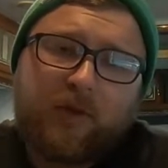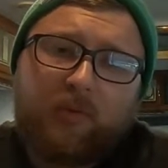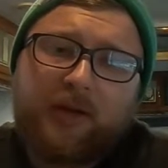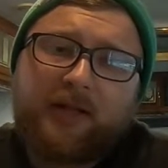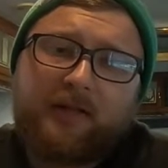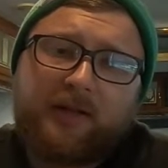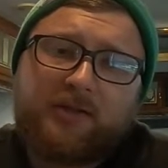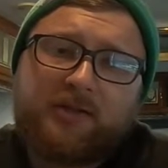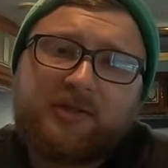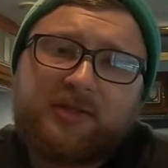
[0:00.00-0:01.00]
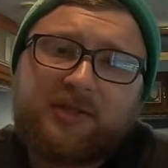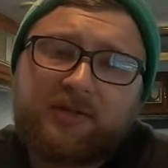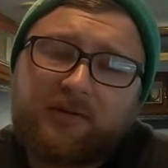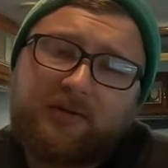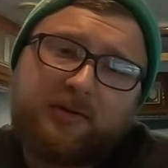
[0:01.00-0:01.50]
regulations
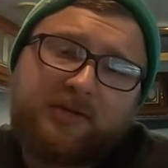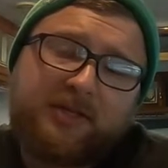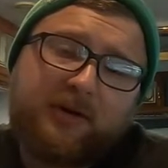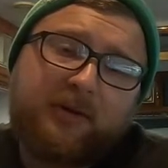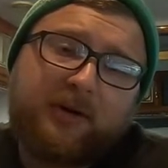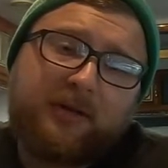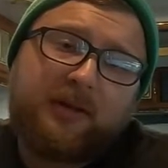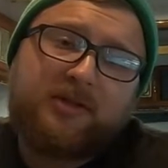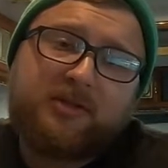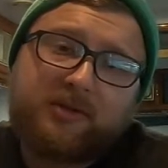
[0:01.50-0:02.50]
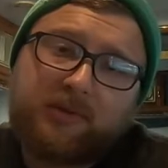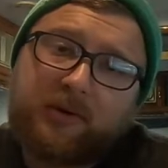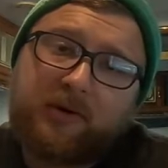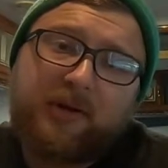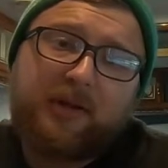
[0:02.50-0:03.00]
or your state regulations
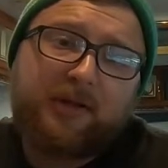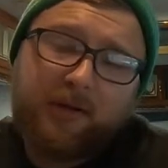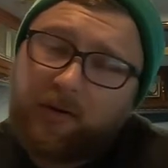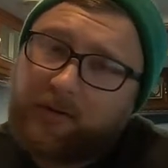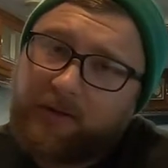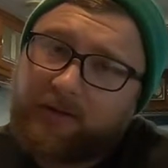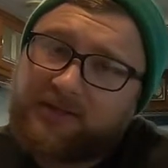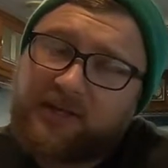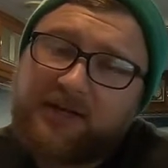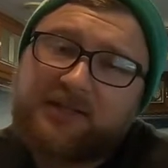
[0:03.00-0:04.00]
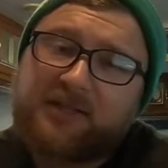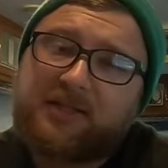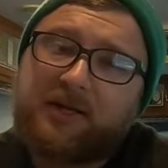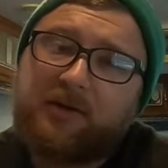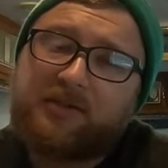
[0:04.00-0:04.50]
regarding leader size, because
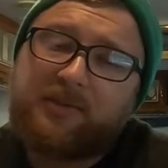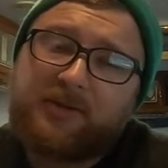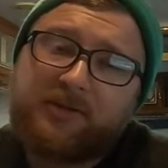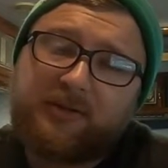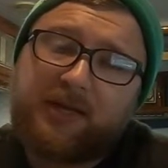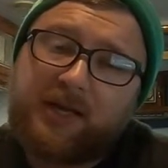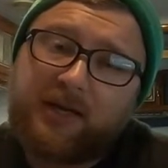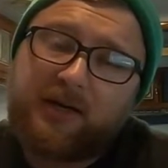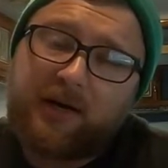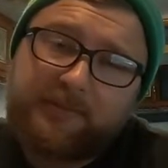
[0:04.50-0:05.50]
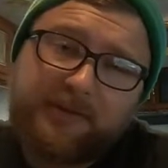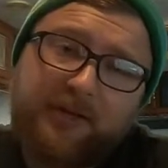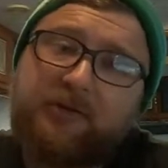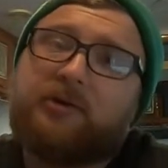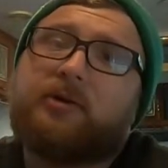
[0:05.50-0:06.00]
I know especially in
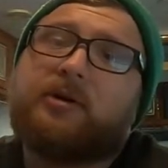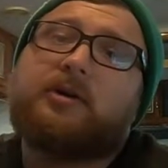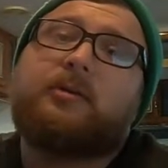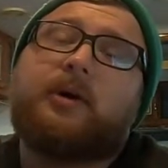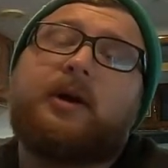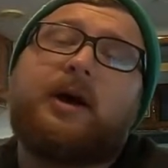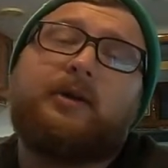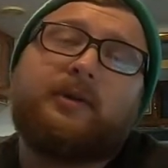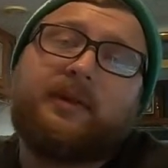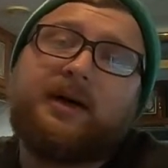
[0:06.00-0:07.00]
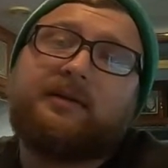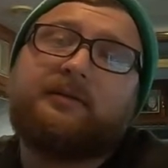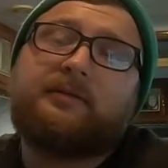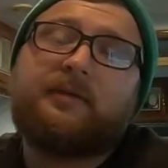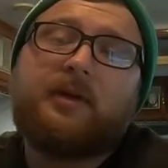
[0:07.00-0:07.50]
upstate New York, where I do a lot
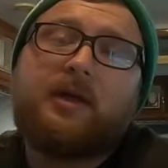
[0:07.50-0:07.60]
of